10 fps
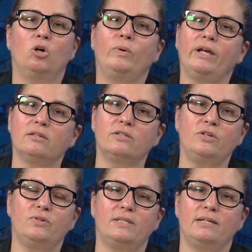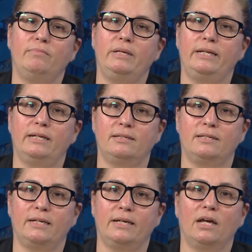We also use the
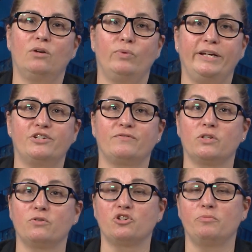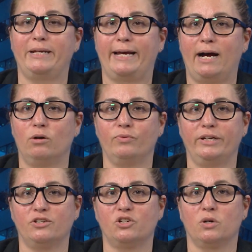immediacy and reach of social media
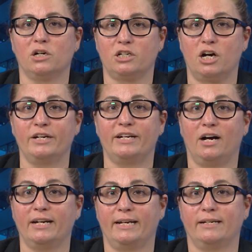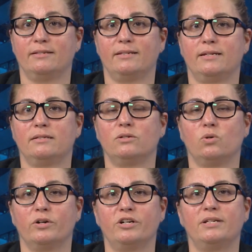outreach to our target audiences in
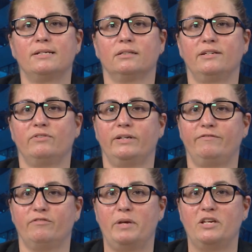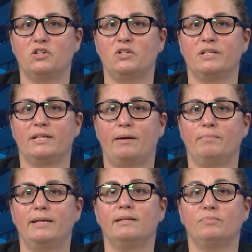order to deliver information to
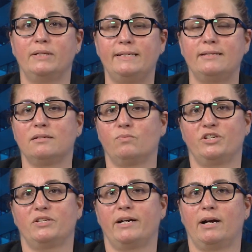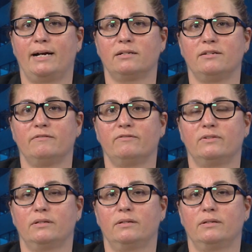them in the places in which they are active.